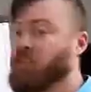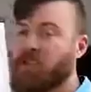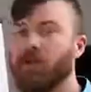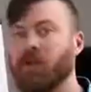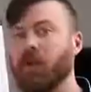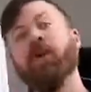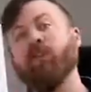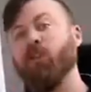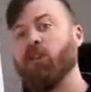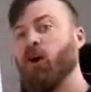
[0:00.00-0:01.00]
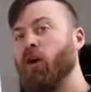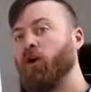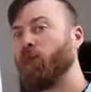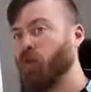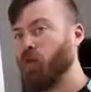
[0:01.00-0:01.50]
So it's a bit of a
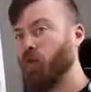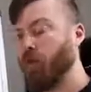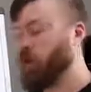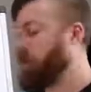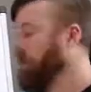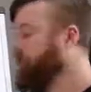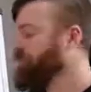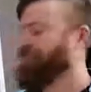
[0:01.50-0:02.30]
longer learning curve.